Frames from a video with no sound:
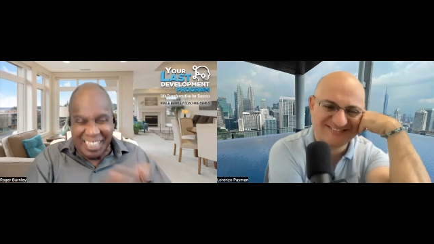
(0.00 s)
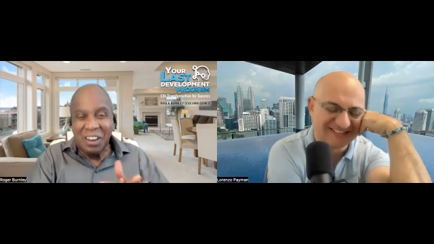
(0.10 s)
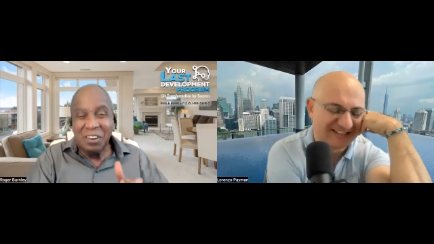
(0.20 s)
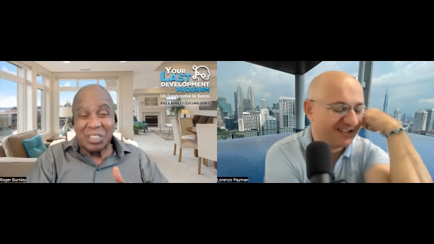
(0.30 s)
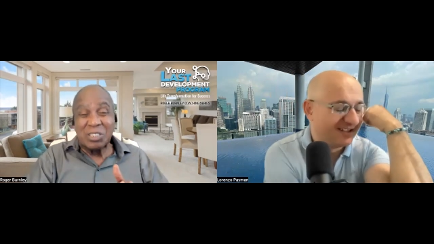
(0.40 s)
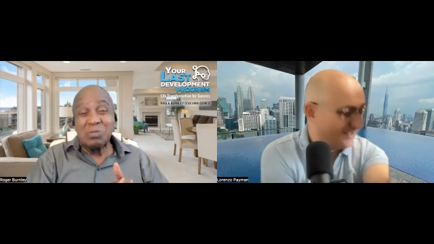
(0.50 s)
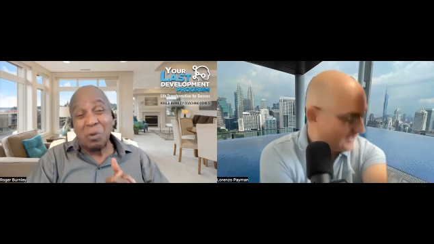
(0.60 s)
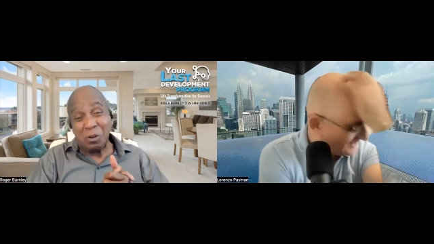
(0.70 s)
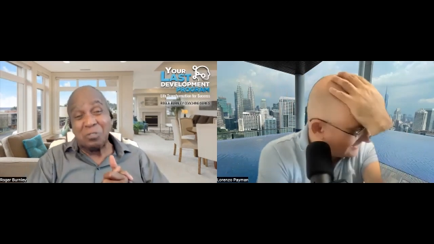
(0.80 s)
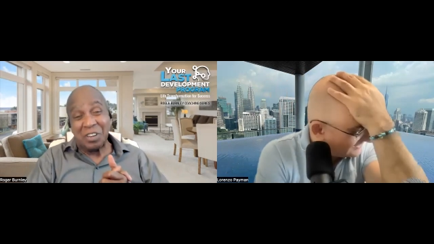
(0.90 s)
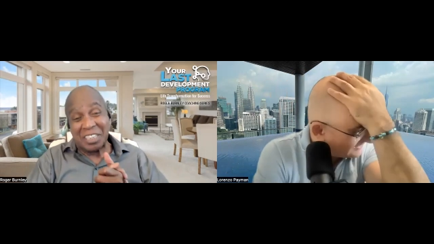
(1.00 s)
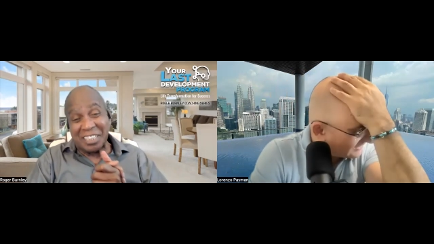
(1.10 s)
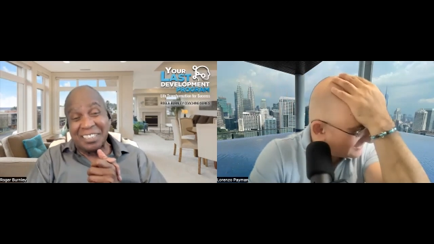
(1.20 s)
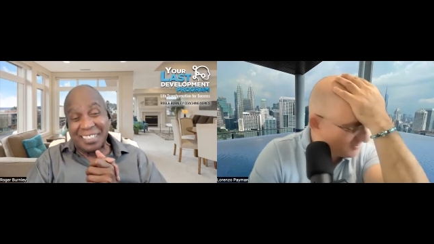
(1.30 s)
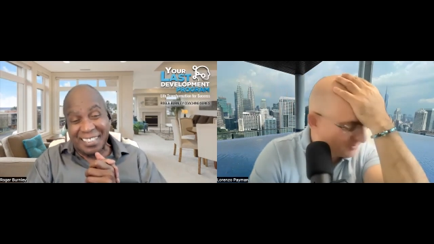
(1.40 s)
Speaker 1: Which is perfect.
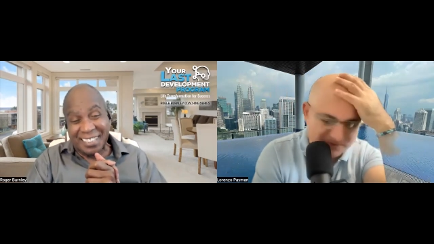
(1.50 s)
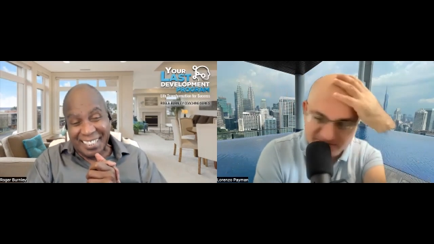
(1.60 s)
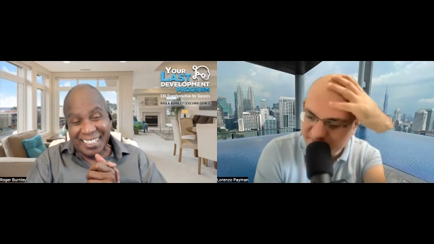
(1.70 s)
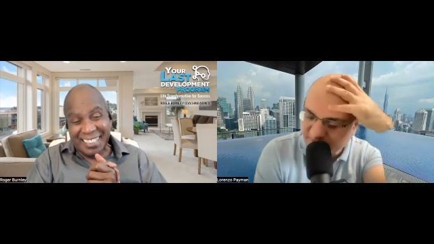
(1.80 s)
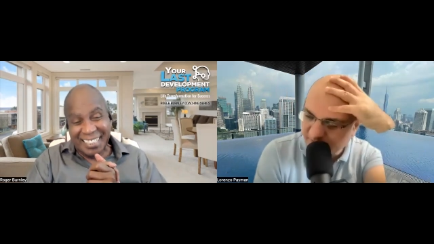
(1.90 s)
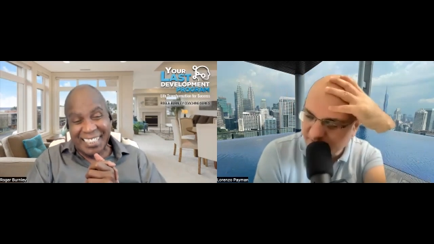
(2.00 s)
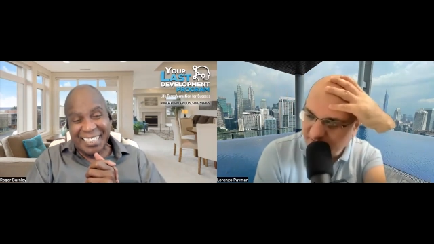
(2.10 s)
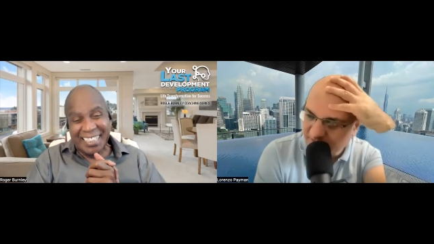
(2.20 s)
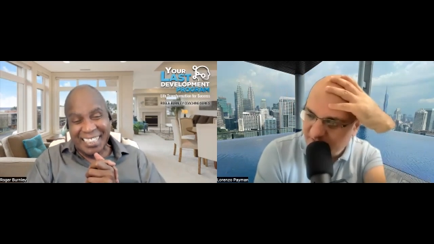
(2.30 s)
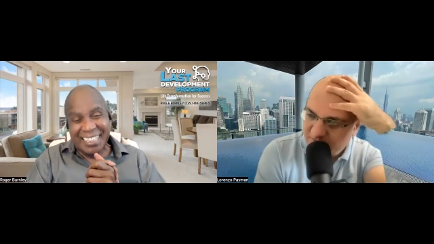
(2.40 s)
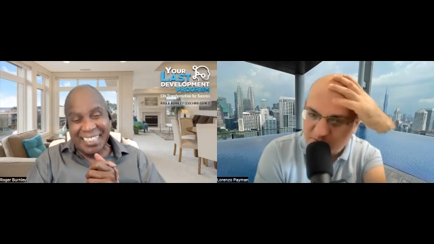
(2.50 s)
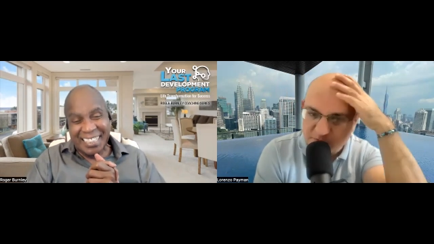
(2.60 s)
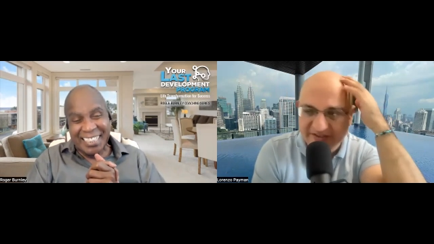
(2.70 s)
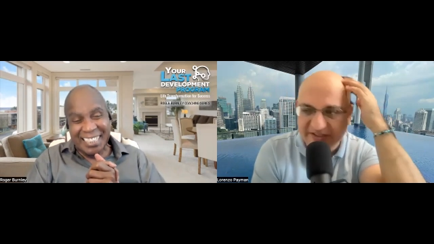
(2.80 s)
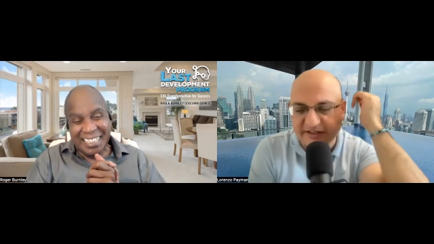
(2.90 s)
That's
Speaker 2: beautiful. So
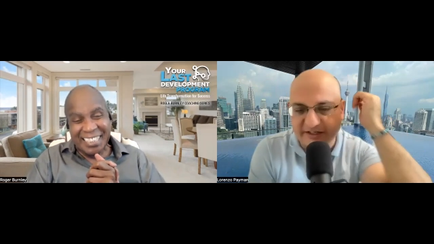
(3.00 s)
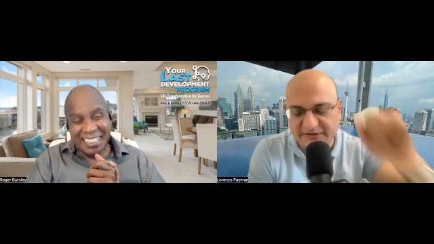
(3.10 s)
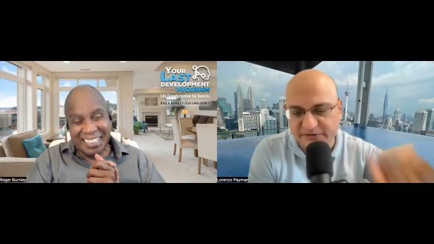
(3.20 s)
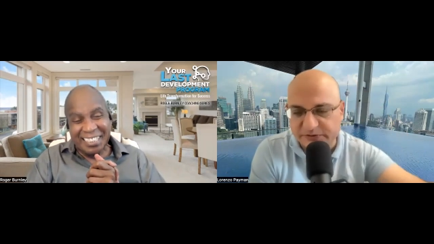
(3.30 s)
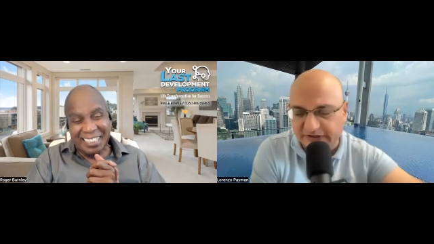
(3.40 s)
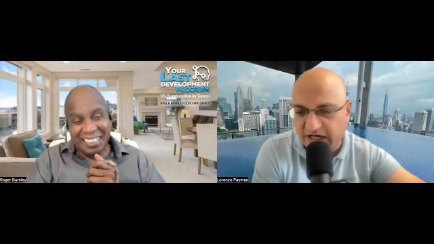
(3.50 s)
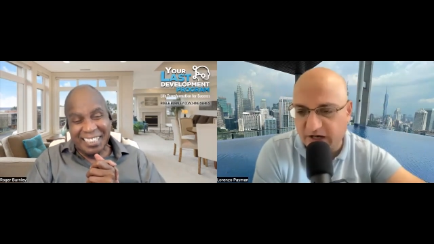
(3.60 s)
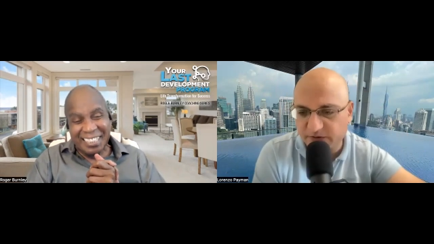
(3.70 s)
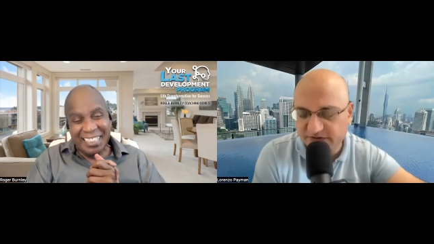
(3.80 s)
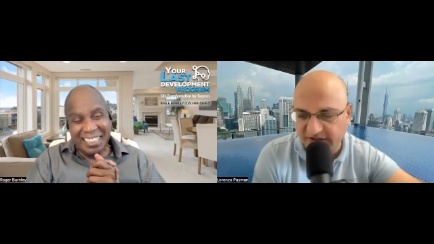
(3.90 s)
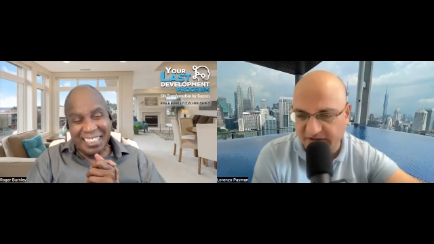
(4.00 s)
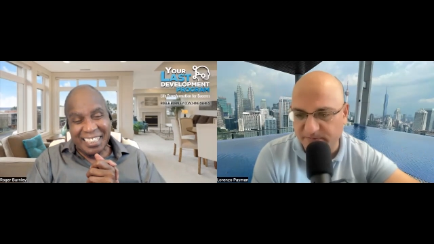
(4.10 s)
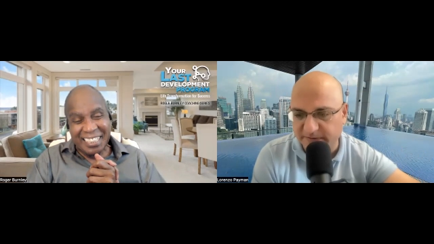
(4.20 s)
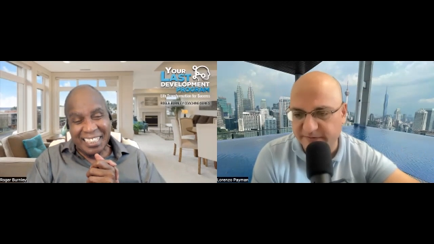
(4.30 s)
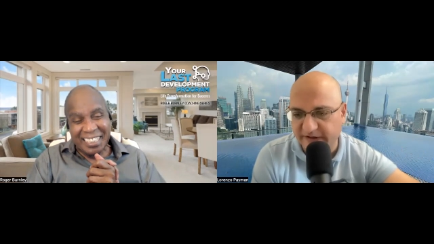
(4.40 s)
what can I do now to
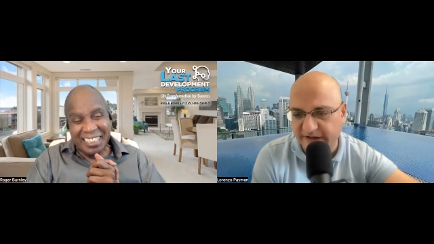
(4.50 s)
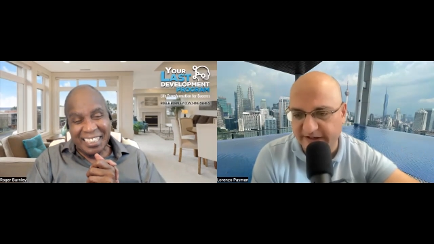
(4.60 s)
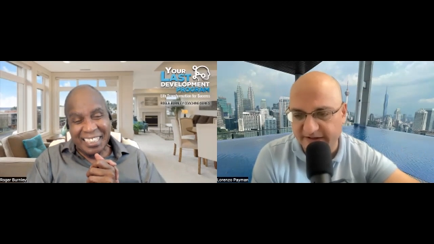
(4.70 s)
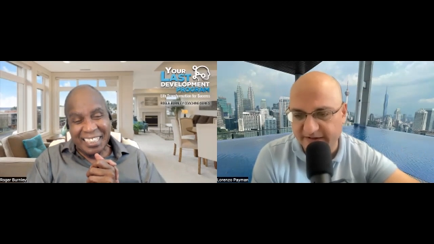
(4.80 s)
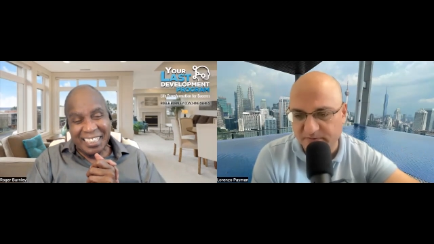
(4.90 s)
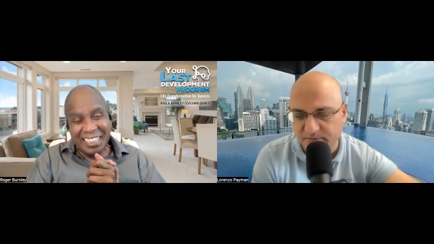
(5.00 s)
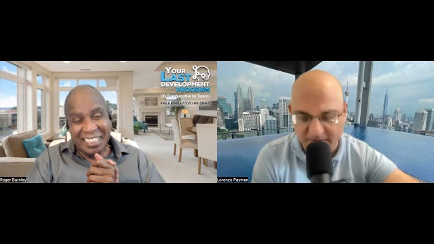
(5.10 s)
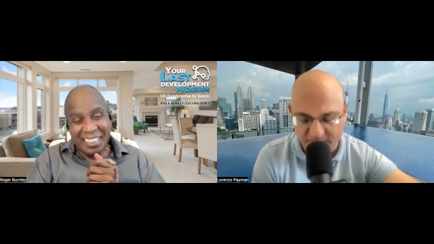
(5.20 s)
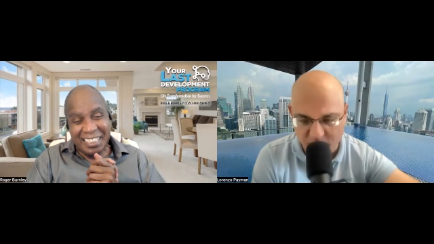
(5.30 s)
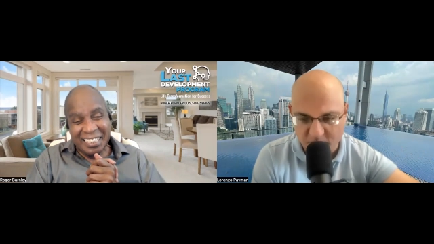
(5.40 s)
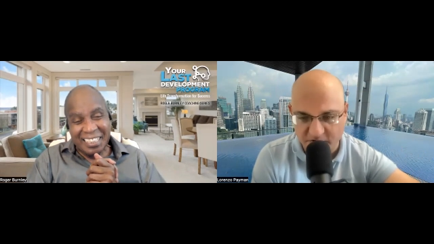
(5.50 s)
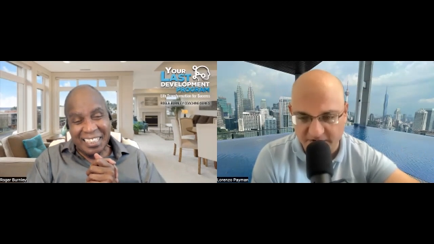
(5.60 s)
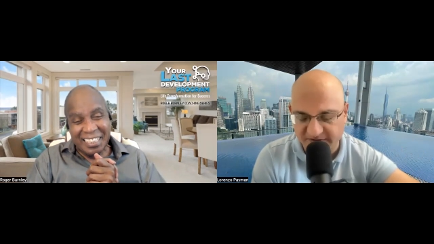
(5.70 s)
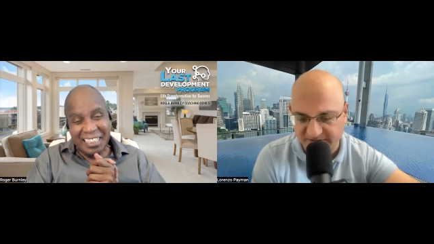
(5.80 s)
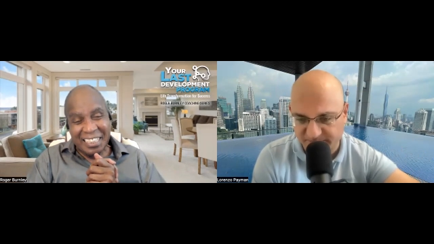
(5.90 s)
amplify my
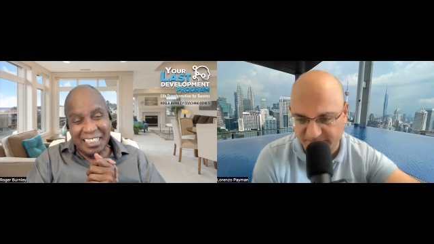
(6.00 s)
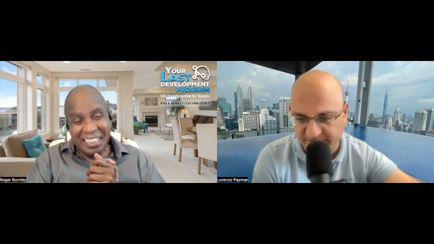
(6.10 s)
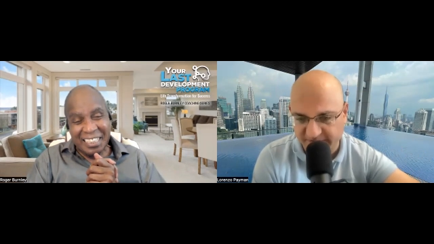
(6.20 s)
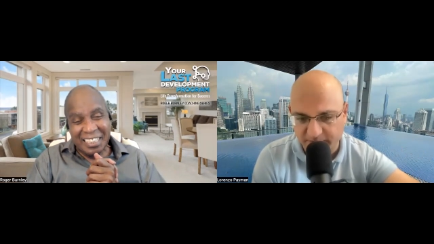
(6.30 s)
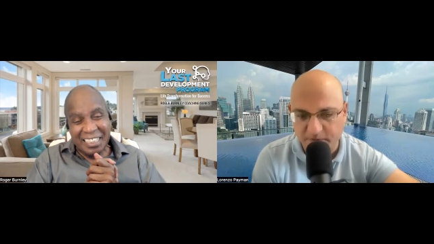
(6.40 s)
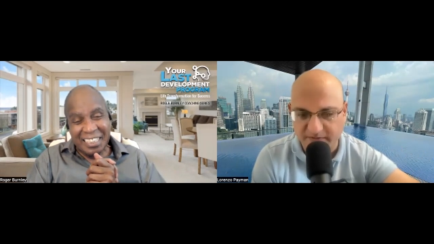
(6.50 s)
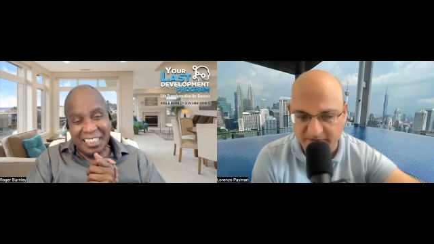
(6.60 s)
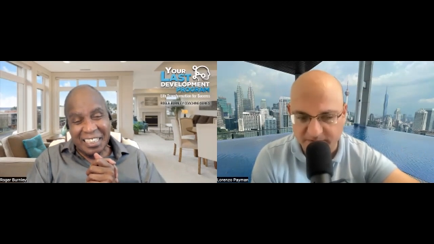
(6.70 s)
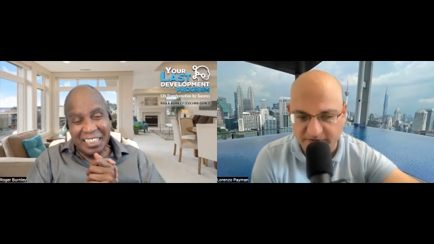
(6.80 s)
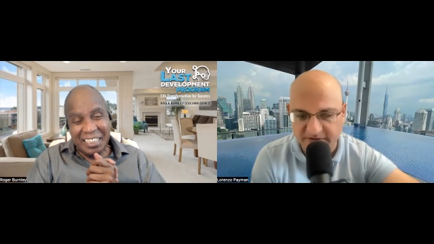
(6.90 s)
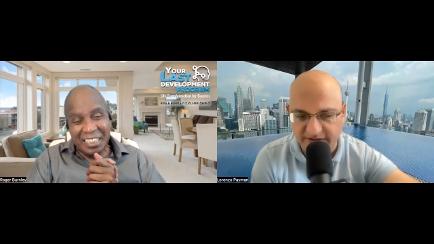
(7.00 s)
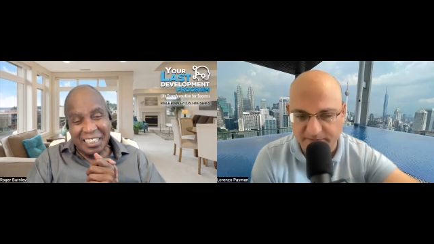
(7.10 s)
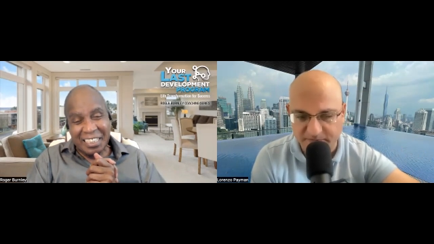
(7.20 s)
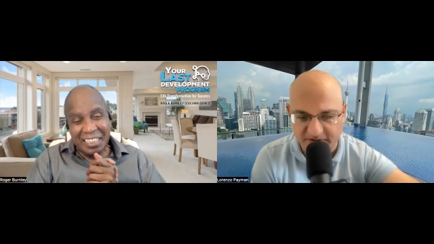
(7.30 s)
work, to amplify what I'm doing, to